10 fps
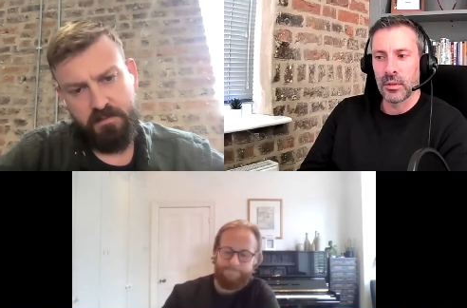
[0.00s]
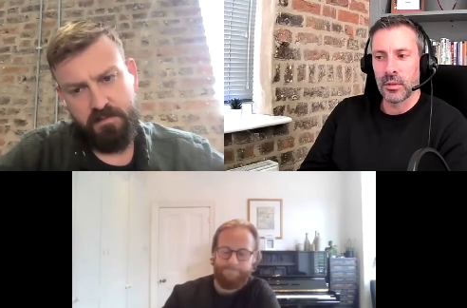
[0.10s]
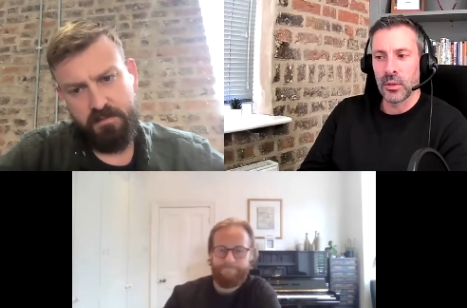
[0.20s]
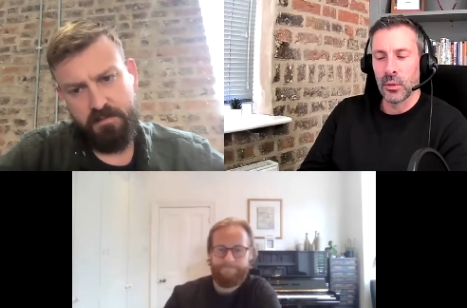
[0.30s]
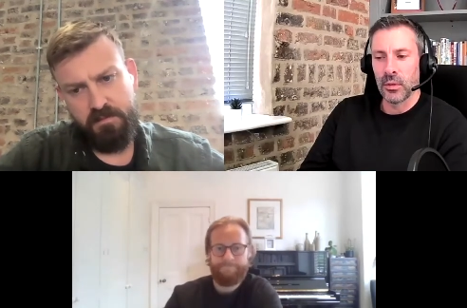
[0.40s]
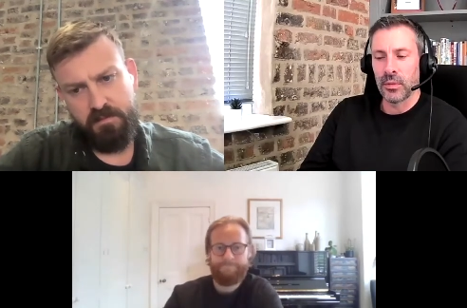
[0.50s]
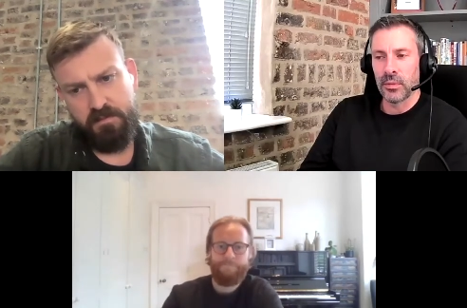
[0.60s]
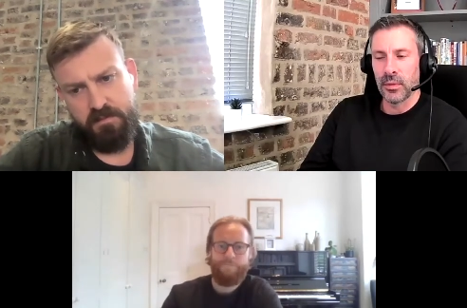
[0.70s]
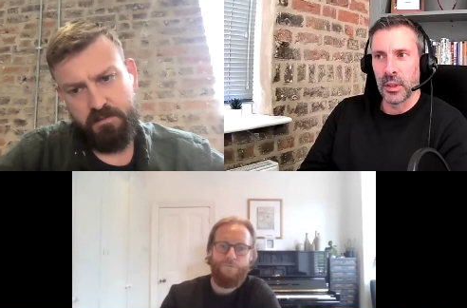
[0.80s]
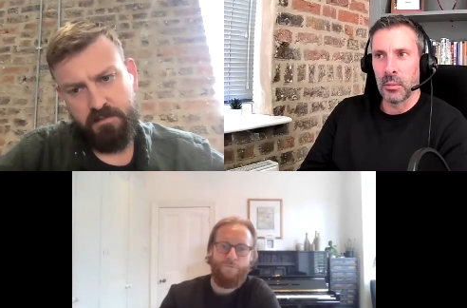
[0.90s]
Speaker 1: sort of
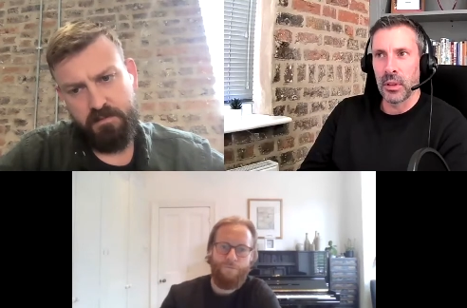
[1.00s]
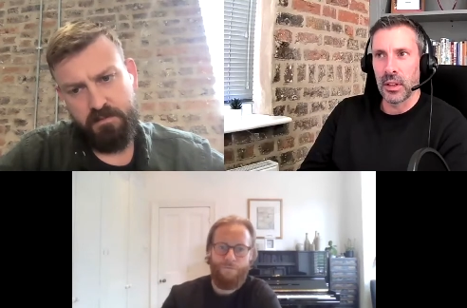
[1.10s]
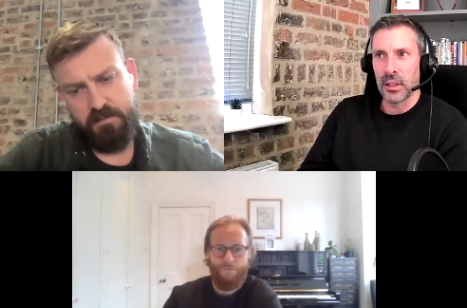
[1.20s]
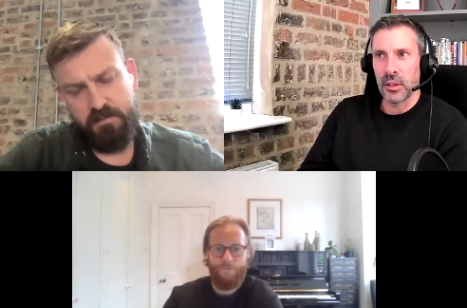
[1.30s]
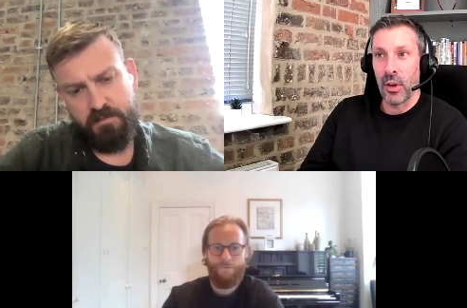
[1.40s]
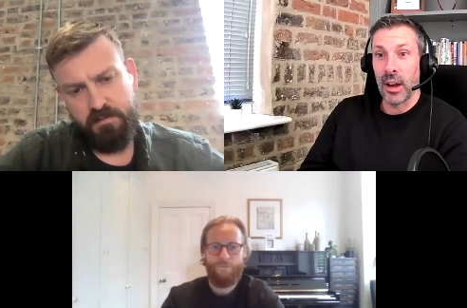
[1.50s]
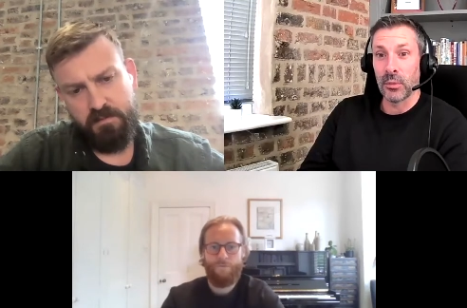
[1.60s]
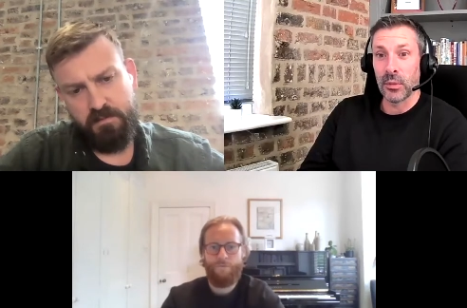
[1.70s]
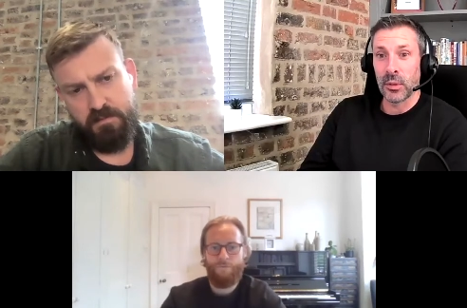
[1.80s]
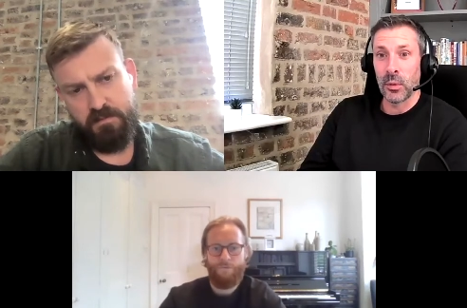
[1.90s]
flip things
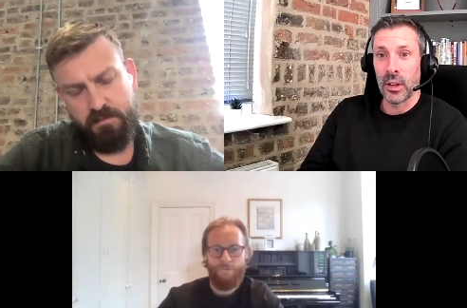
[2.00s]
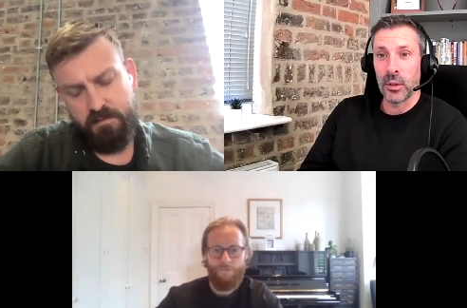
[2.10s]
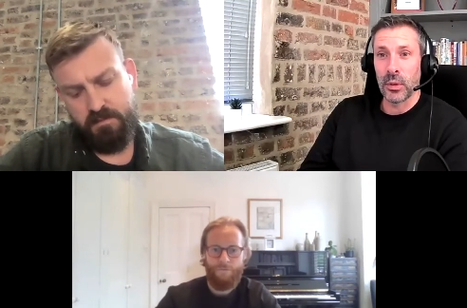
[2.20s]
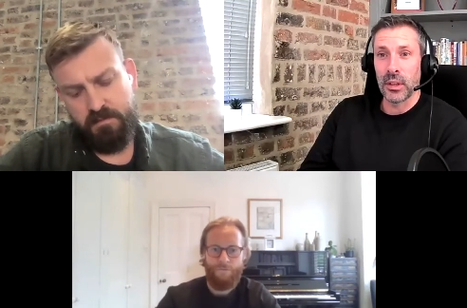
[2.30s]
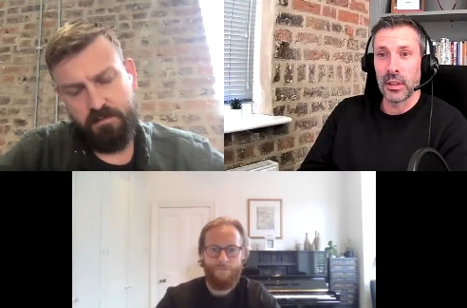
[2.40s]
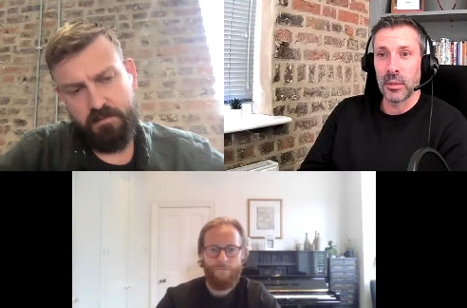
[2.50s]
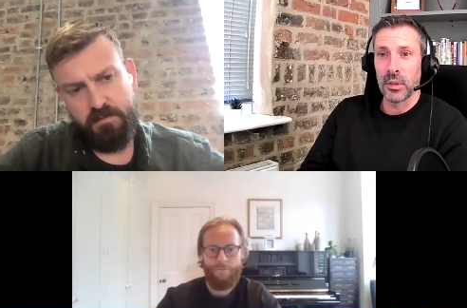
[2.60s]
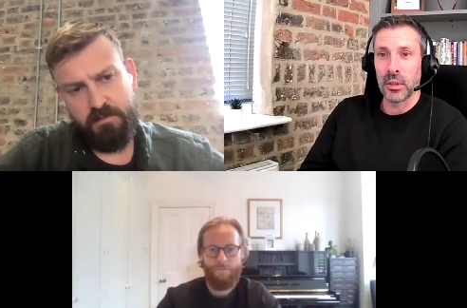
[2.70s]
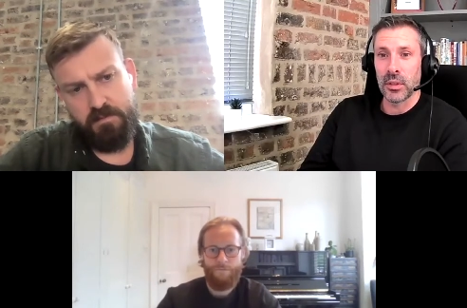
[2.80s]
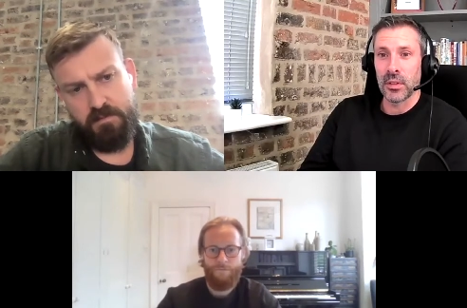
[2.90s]
around quite quickly,
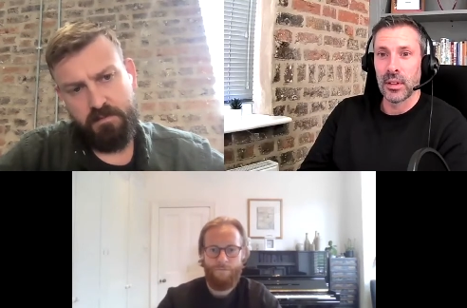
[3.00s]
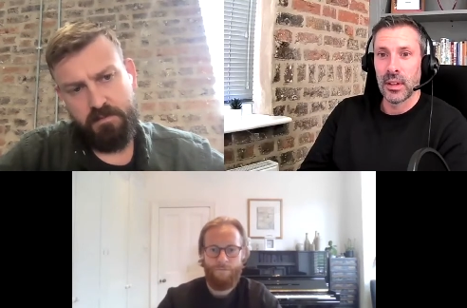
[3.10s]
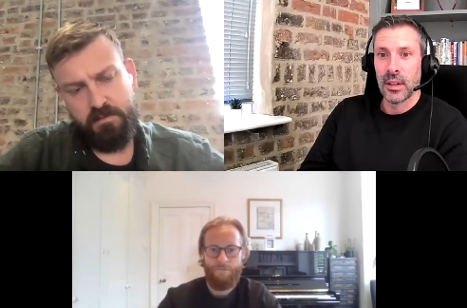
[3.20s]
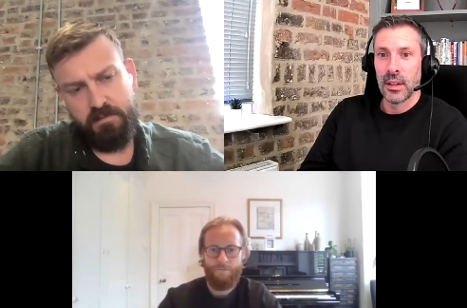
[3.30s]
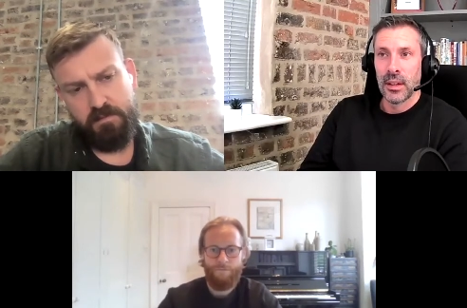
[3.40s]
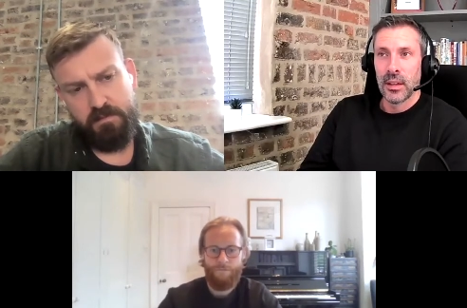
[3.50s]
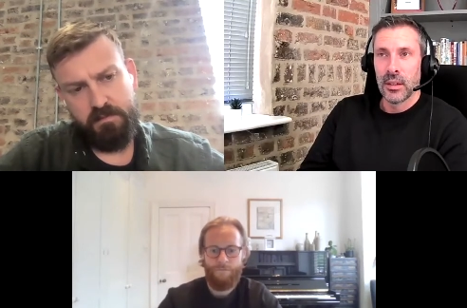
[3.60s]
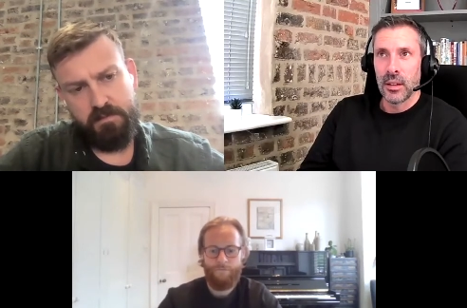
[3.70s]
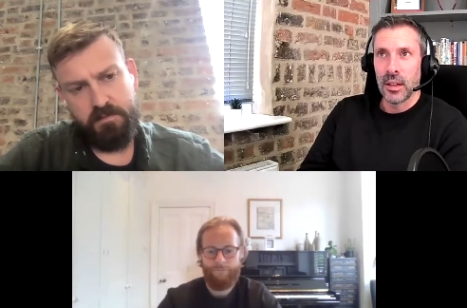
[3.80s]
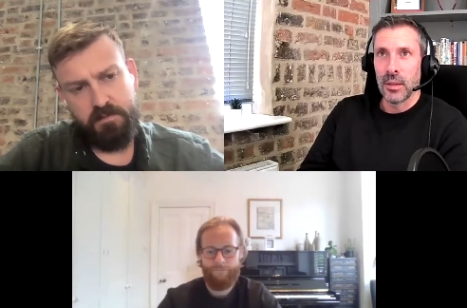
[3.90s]
because
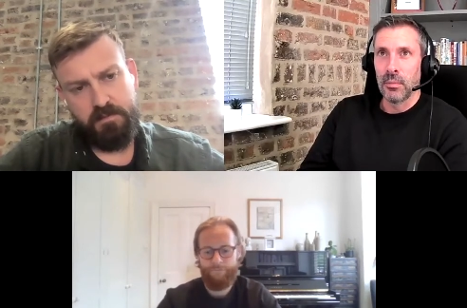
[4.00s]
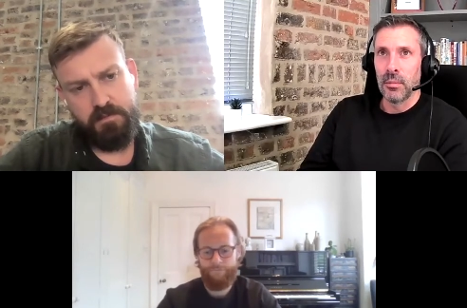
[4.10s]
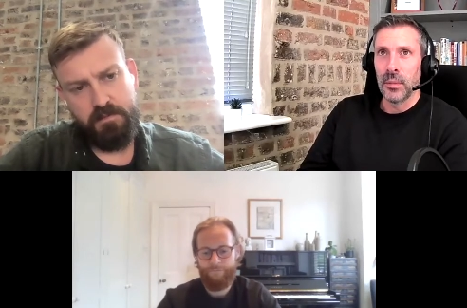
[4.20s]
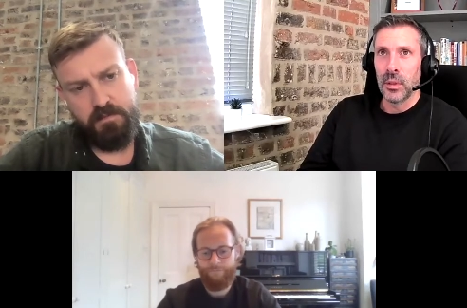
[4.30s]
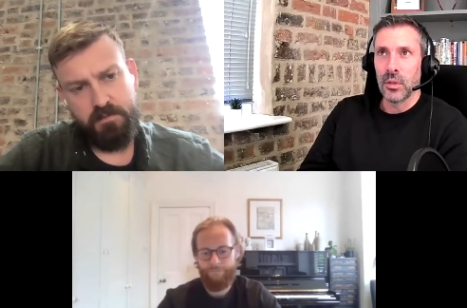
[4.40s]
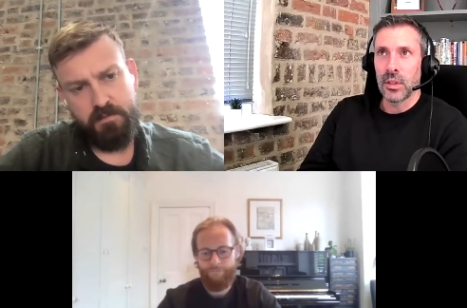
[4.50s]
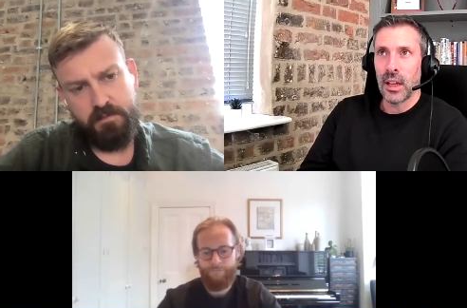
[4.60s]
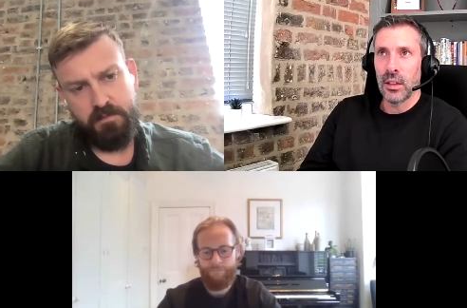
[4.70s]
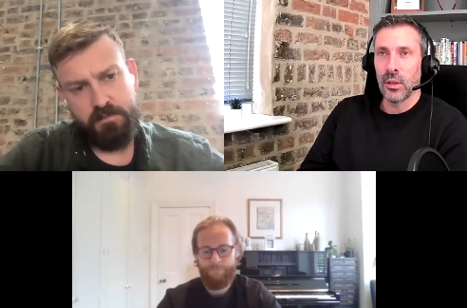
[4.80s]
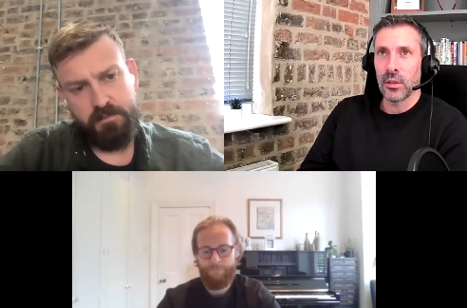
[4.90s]
um, you
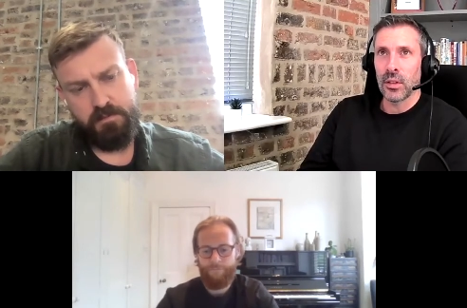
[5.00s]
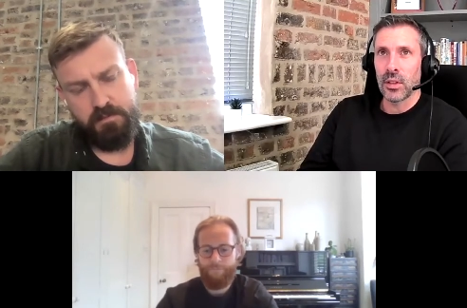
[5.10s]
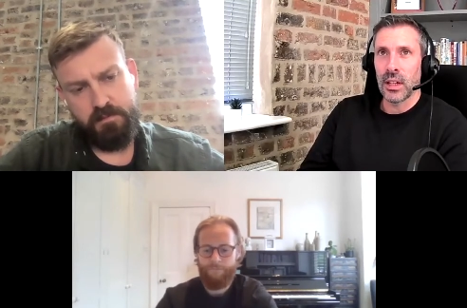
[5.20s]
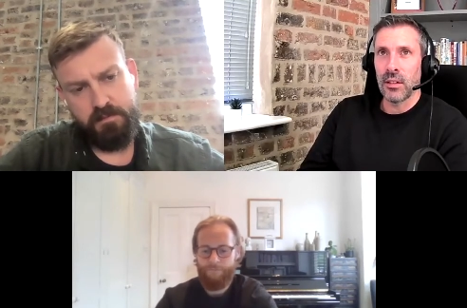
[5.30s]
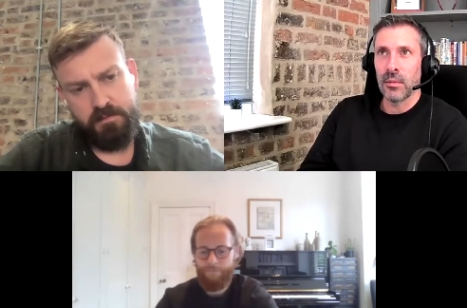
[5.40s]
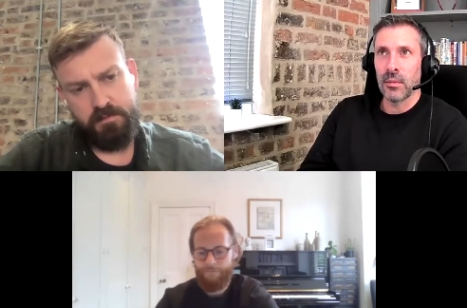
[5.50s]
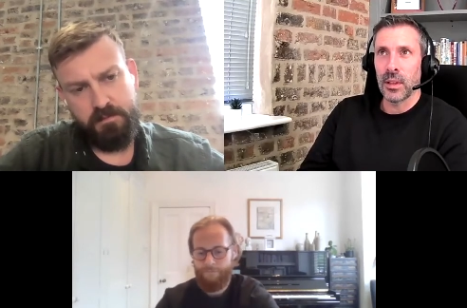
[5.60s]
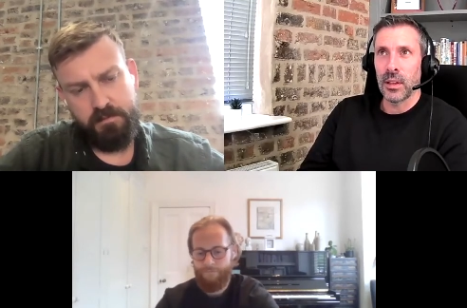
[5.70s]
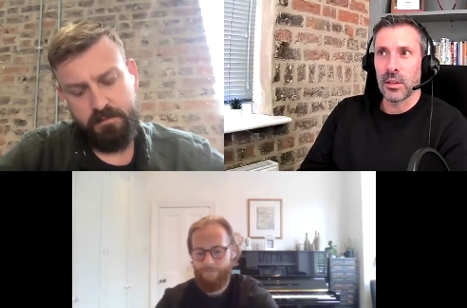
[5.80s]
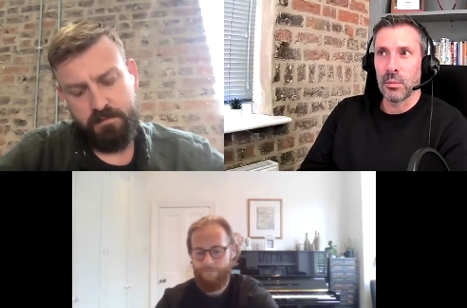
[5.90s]
tend not to see it
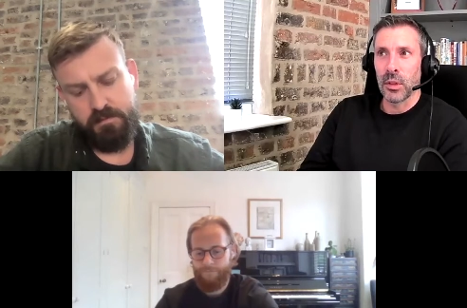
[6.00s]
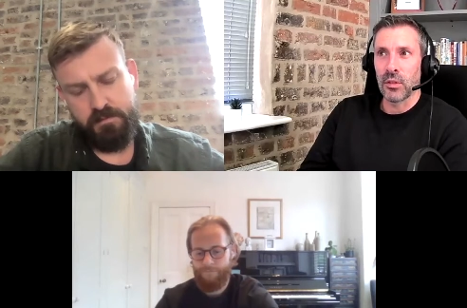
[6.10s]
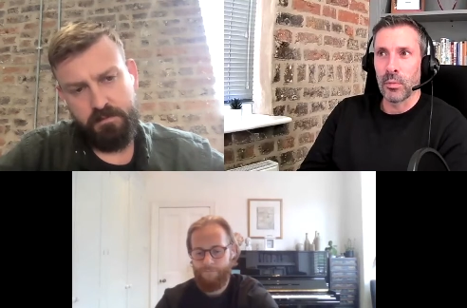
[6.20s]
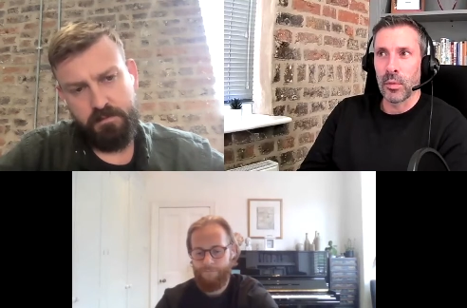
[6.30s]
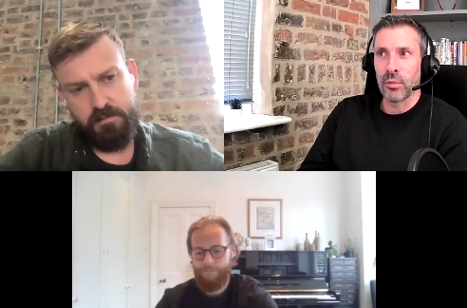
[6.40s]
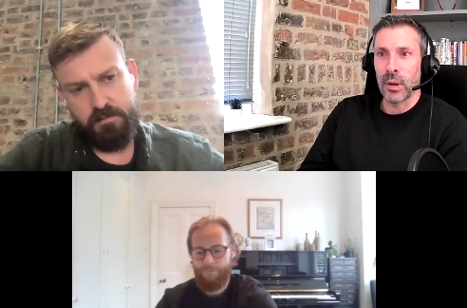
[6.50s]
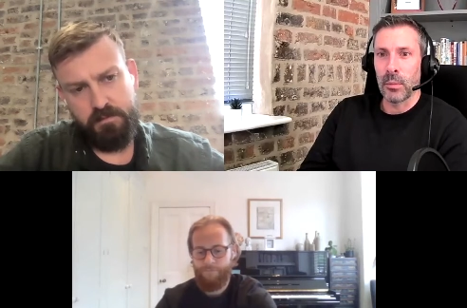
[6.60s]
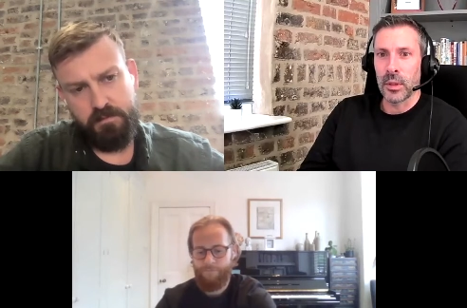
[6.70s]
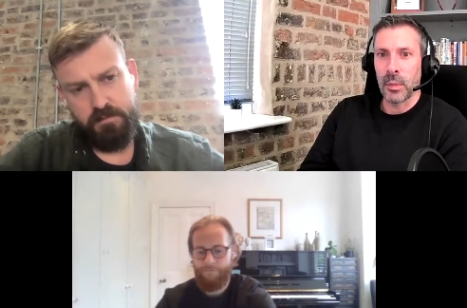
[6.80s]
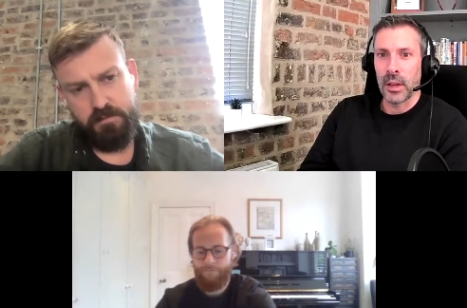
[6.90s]
as much from a brand
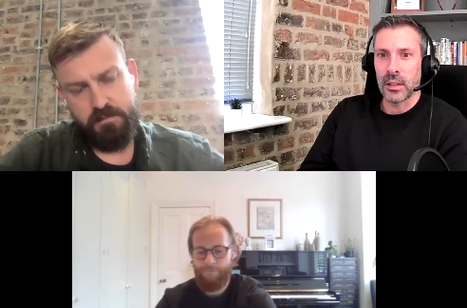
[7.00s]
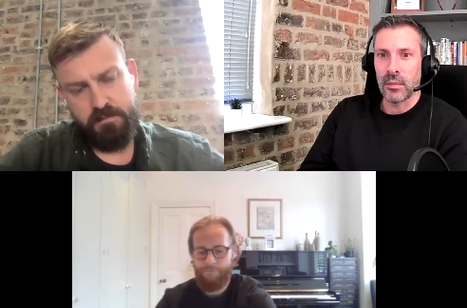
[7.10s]
perspective.